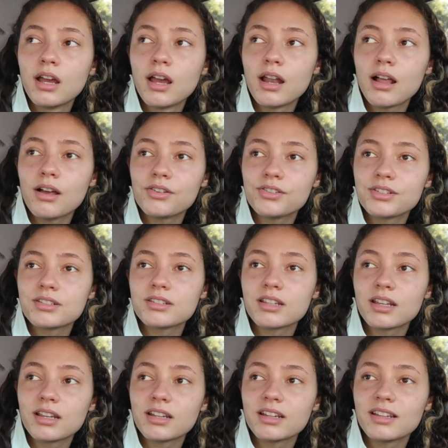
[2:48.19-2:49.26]
And I was just
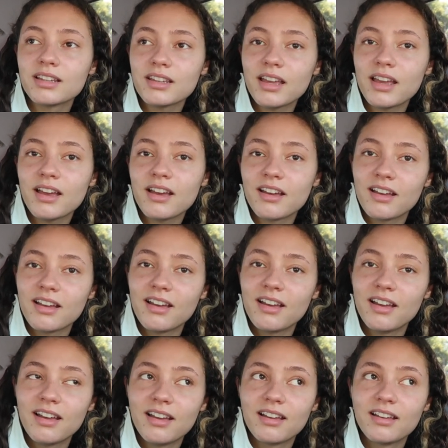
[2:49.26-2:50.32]
like, yeah,
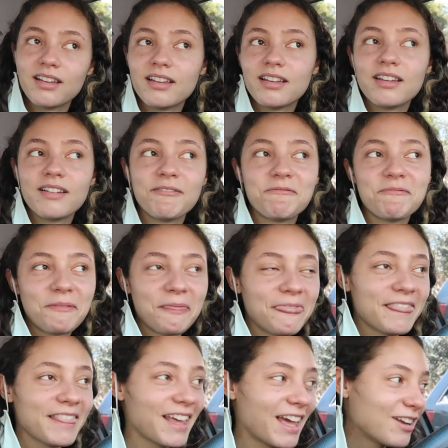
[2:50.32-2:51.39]

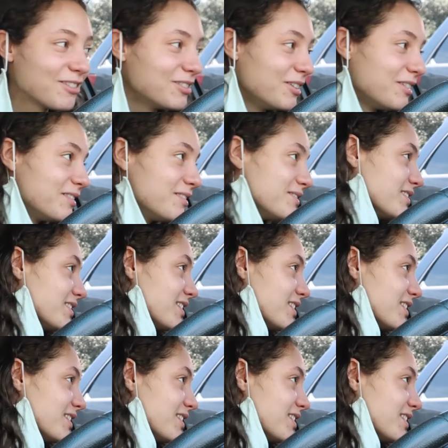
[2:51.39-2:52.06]
I don't know.